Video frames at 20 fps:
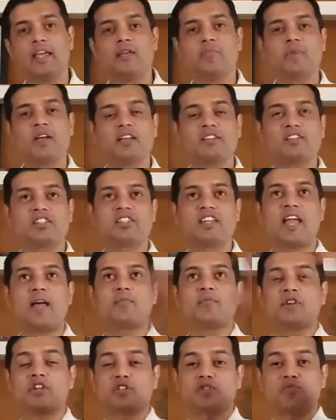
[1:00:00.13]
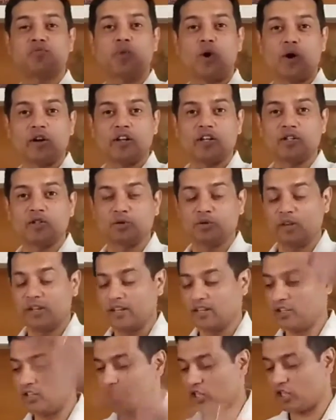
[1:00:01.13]
Amen. Say, I'm responding
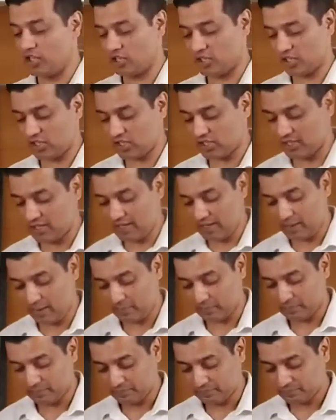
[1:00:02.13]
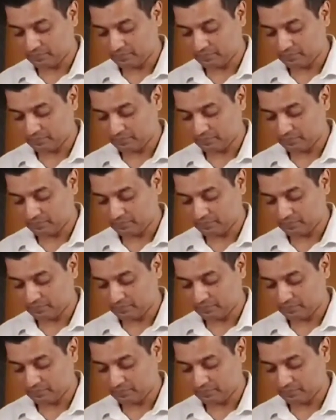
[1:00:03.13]
today in Jesus' name.